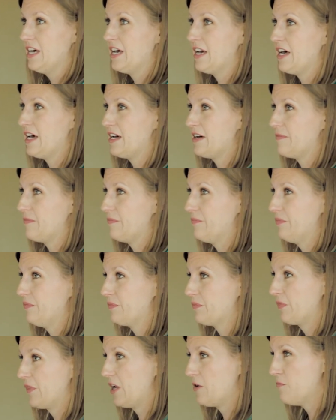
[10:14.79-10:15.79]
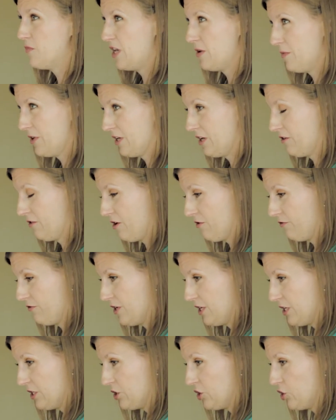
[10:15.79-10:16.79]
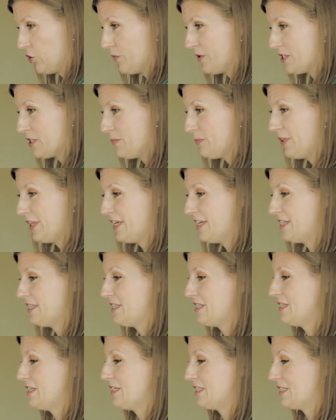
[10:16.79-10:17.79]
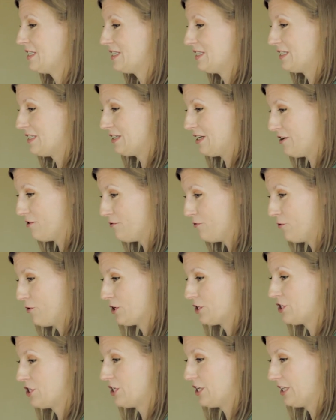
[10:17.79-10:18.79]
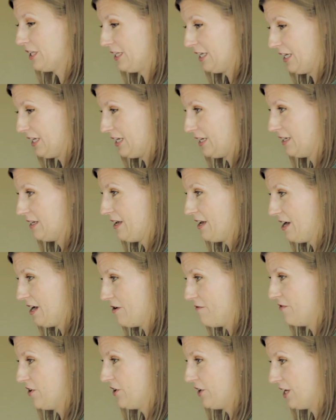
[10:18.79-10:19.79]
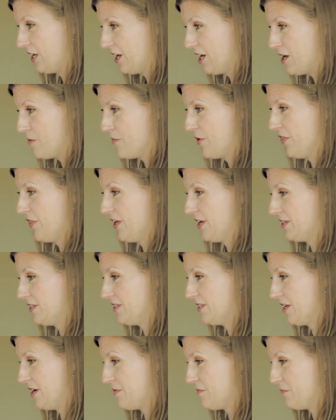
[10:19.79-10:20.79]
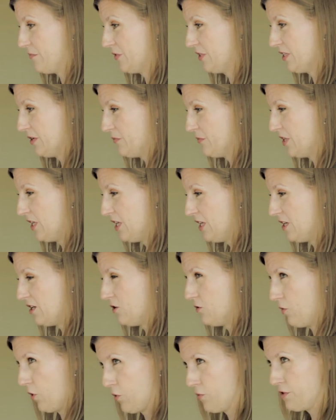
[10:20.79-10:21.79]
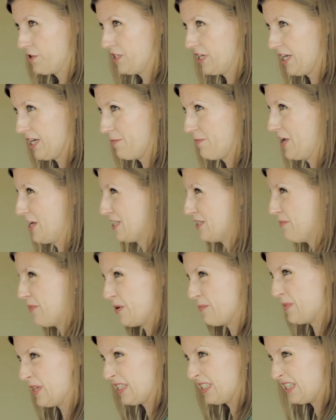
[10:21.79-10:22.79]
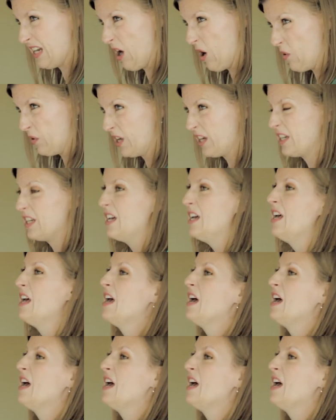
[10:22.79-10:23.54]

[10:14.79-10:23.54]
and maybe a feeding tube is placed, it's unfortunately very common that some key growth time has been missed out on.